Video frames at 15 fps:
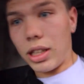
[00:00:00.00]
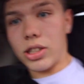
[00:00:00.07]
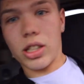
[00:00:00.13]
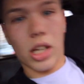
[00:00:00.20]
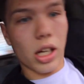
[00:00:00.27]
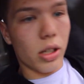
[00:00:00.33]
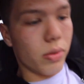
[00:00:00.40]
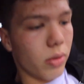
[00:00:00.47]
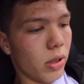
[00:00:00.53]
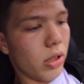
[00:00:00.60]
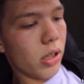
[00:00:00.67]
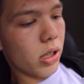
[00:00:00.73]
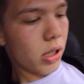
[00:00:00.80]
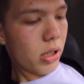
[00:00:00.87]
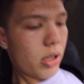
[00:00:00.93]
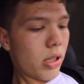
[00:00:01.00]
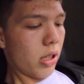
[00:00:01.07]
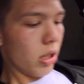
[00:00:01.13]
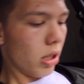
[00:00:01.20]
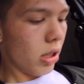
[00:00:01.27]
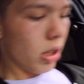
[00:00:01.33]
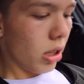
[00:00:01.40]
let's go.
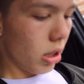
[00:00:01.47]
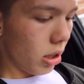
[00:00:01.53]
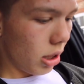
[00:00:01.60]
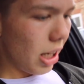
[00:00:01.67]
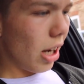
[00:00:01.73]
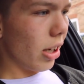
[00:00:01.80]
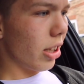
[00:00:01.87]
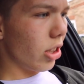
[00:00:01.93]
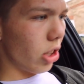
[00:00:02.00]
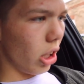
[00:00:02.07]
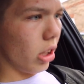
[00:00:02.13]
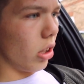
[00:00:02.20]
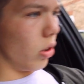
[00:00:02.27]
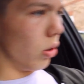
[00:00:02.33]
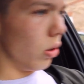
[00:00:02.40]
Yeah, I can shut the